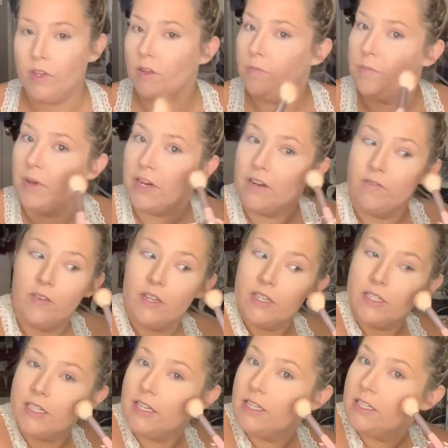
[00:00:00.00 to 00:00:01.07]
Benefit
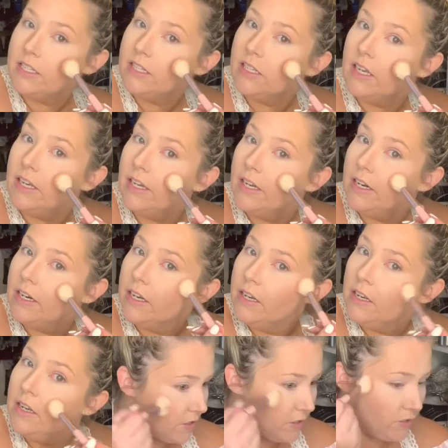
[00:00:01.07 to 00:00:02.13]
Dandelion.
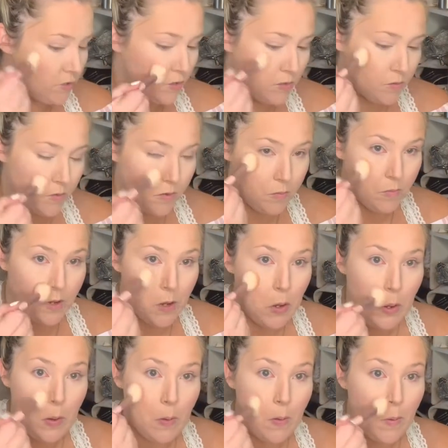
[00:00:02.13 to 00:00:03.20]
This is just one of my
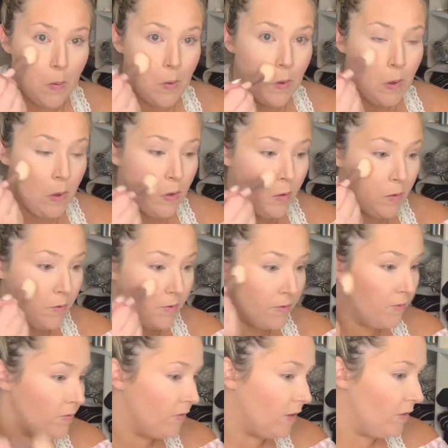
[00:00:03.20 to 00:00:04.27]

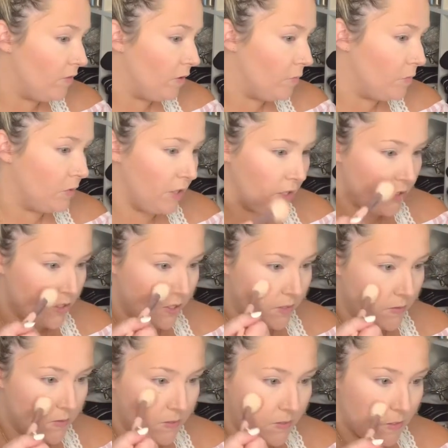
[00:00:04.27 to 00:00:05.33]
favorite
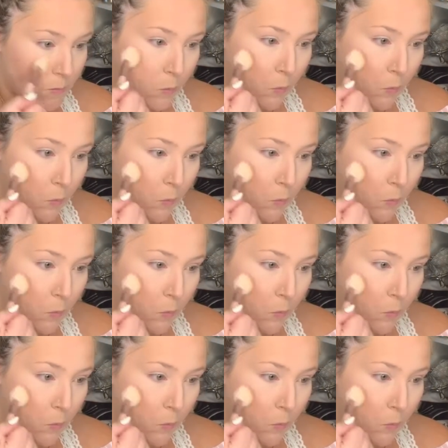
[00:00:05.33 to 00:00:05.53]
blushes.